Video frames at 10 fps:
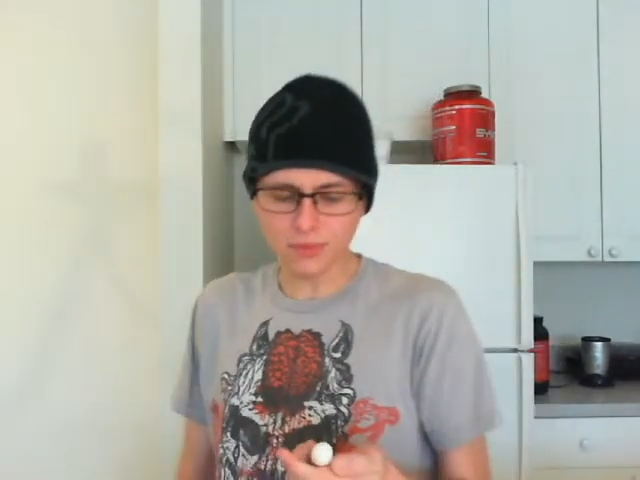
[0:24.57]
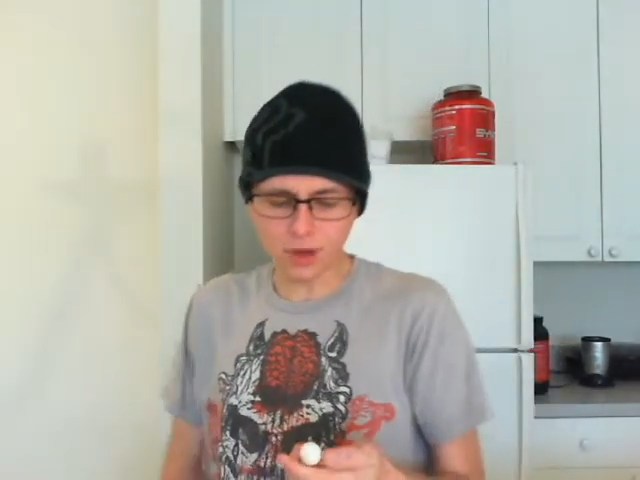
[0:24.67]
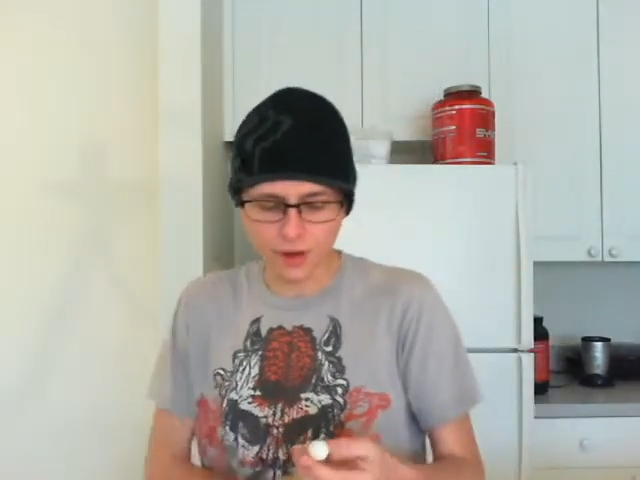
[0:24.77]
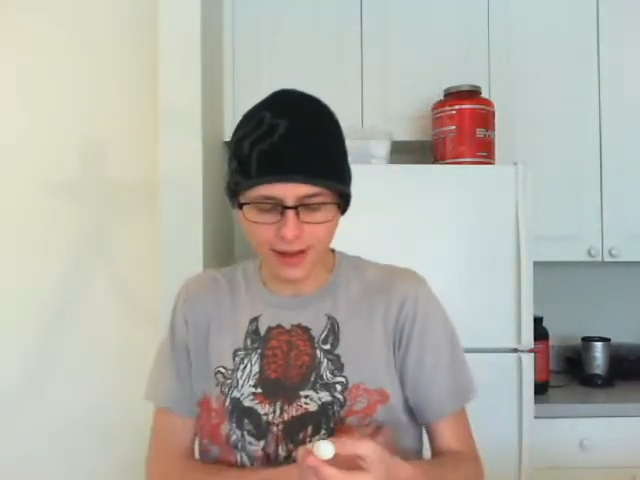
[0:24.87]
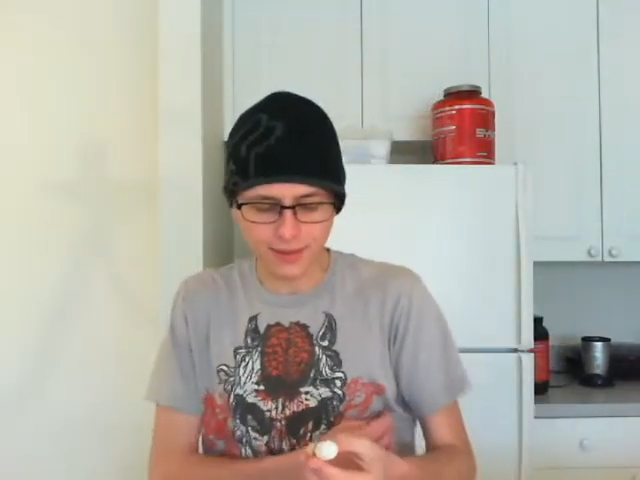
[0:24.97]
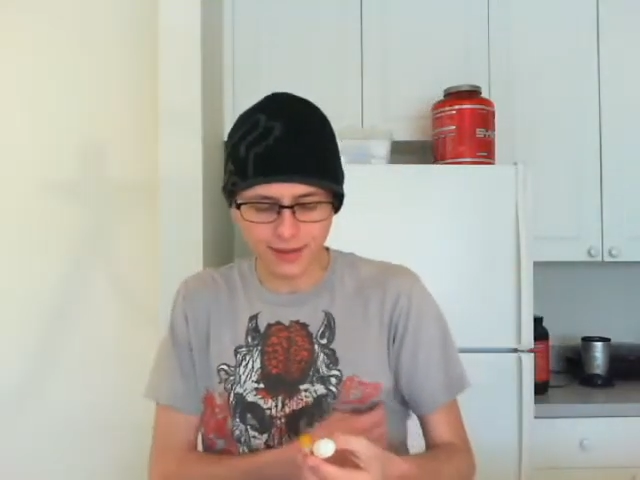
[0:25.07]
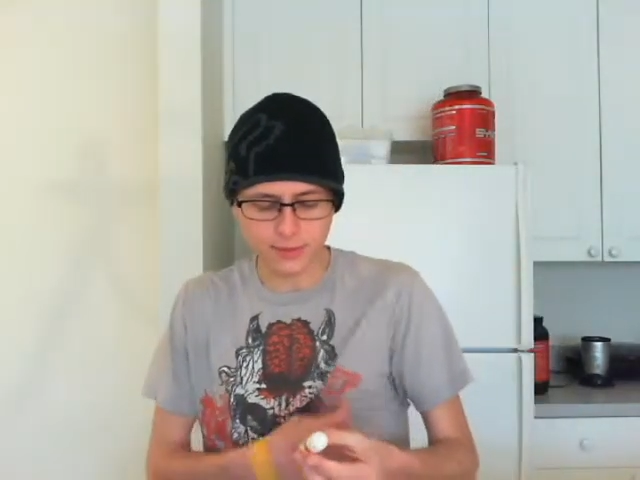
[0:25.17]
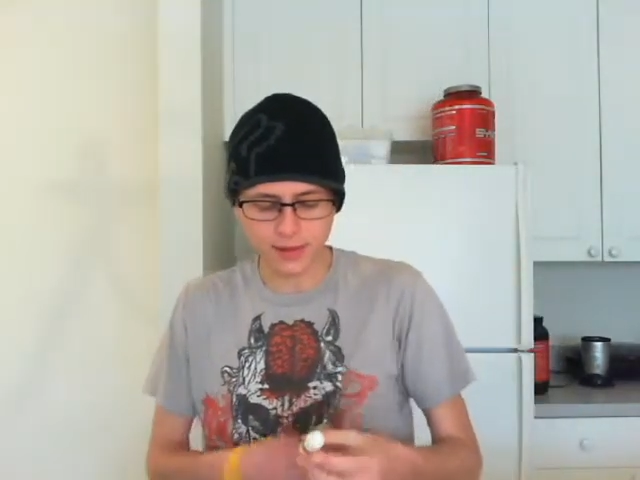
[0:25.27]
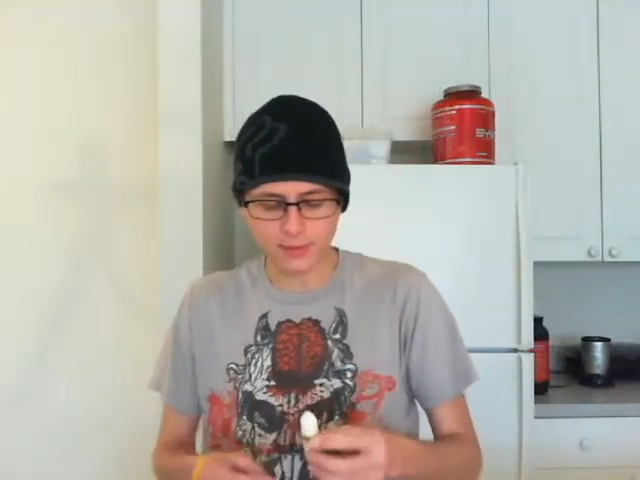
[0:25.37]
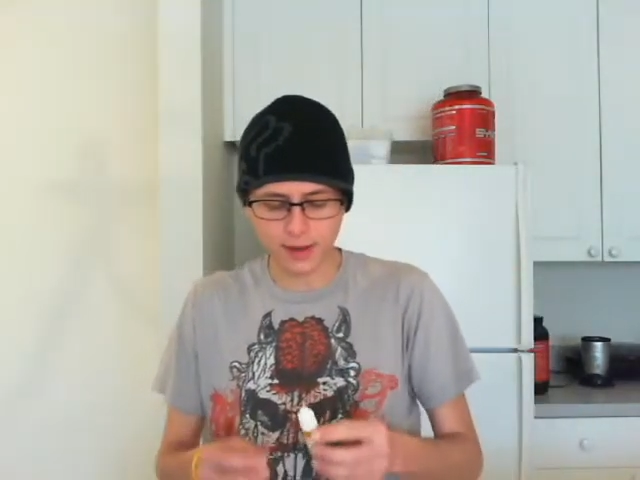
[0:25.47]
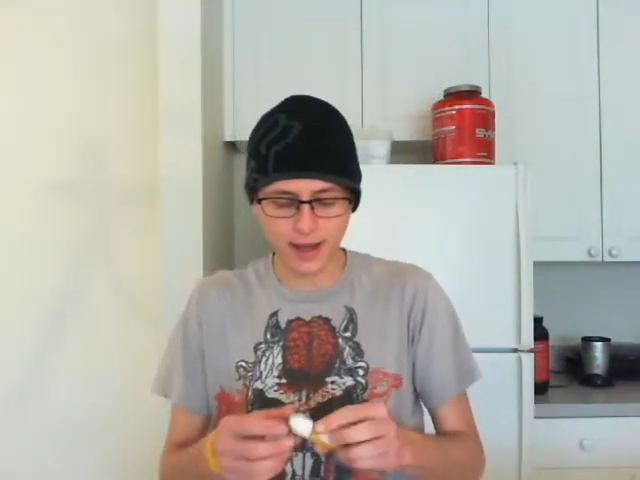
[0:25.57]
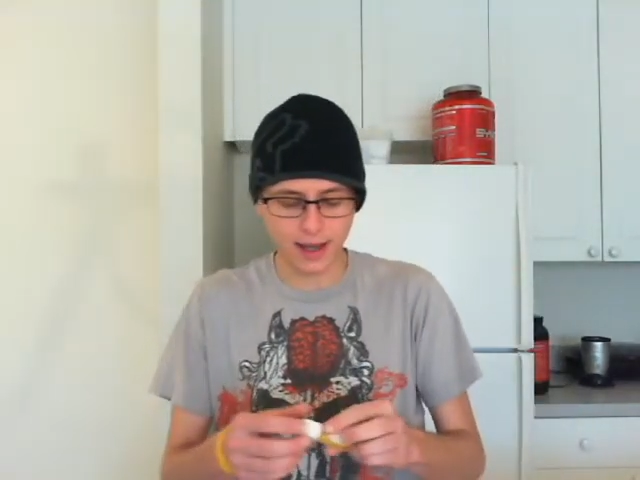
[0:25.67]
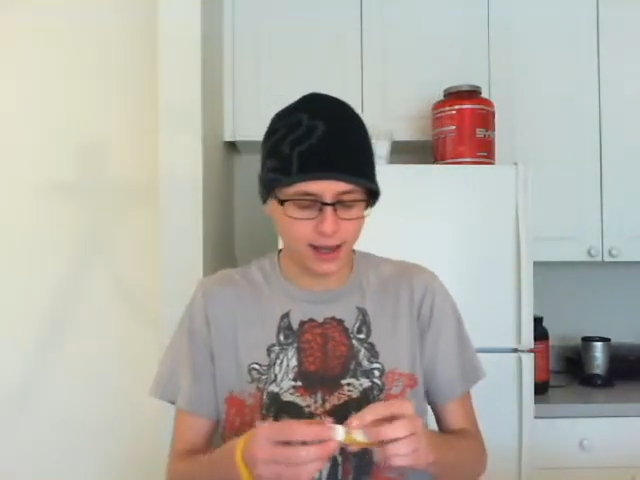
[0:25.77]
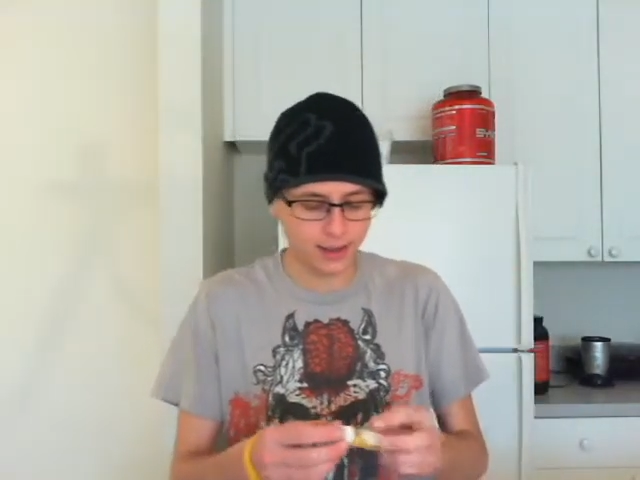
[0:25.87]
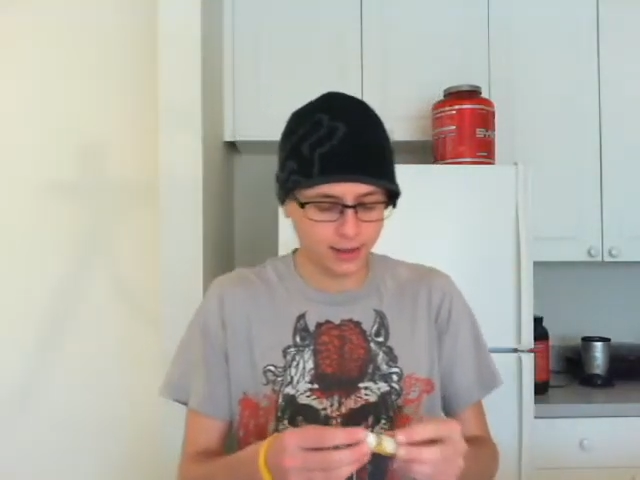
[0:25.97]
recommended me by
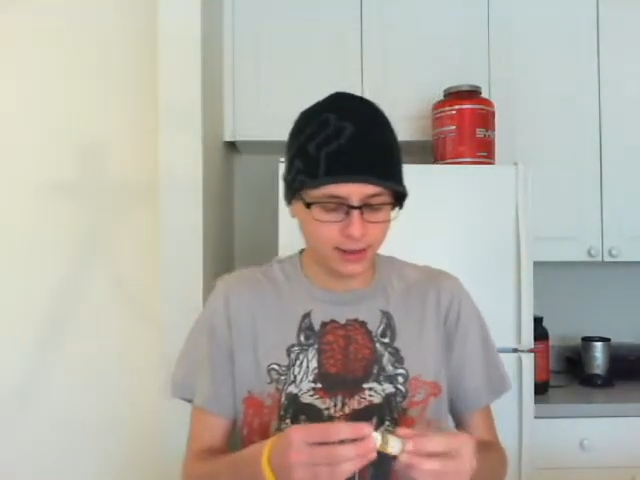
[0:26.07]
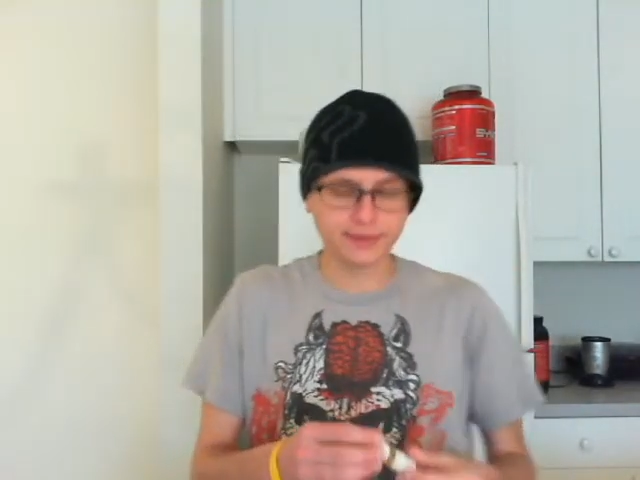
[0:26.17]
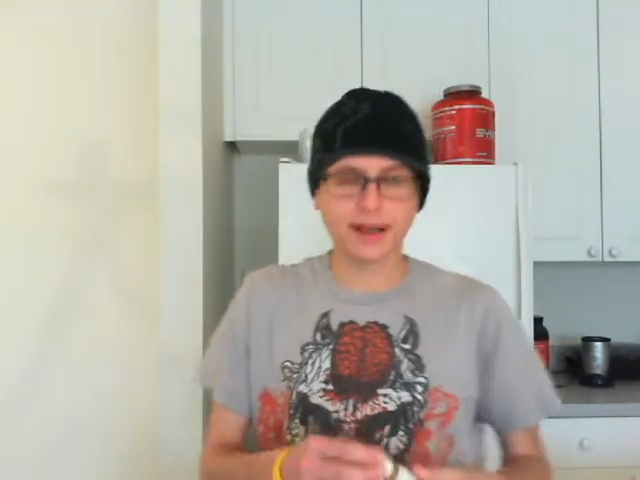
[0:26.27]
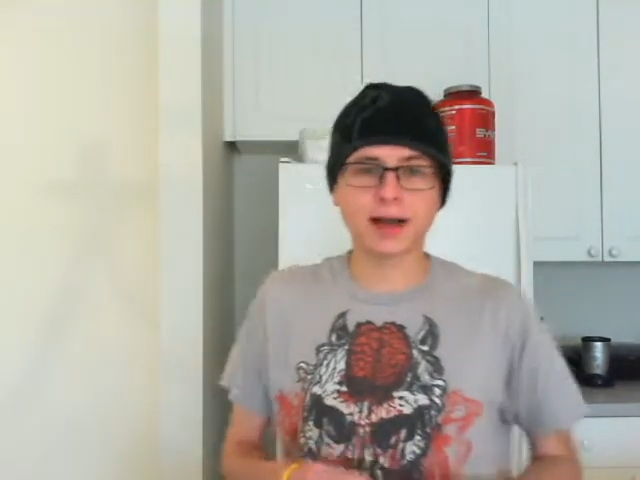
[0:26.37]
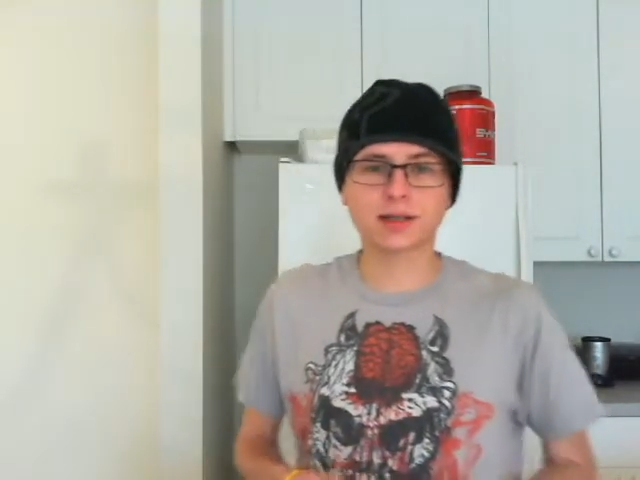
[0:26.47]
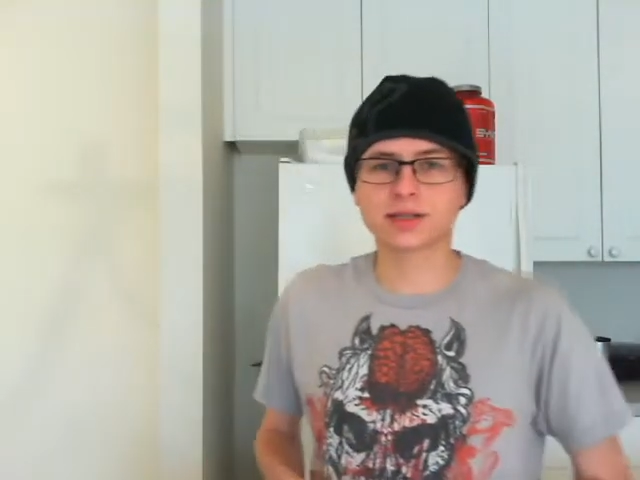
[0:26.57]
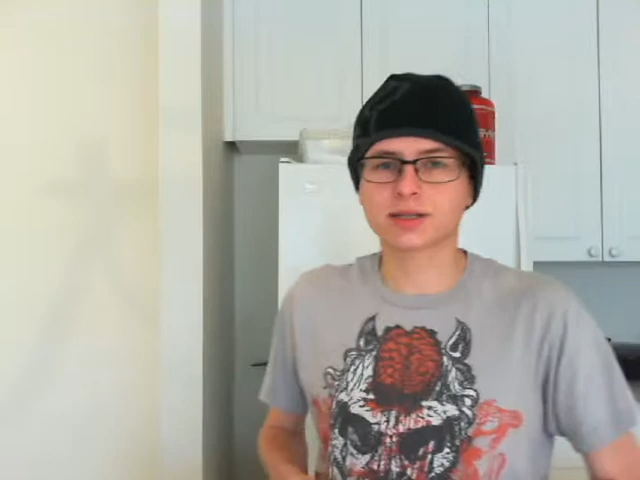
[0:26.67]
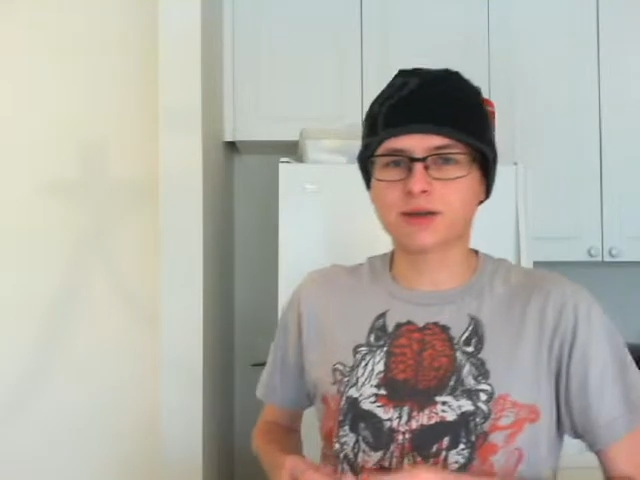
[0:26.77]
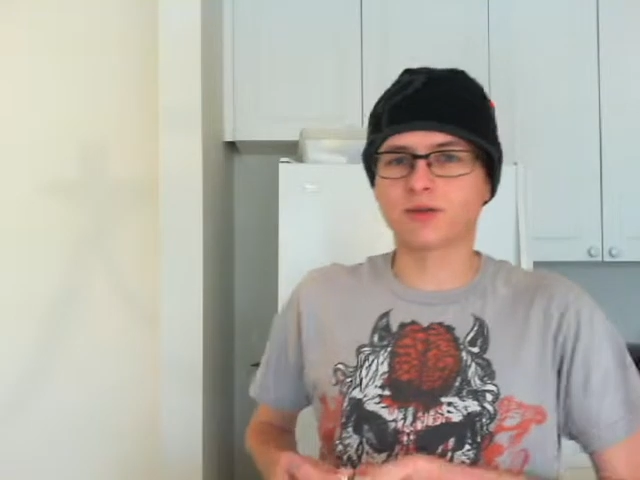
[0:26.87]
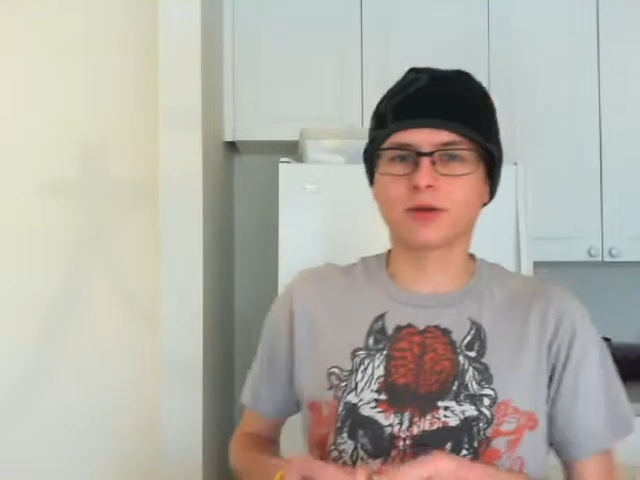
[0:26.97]
uh, Knox and several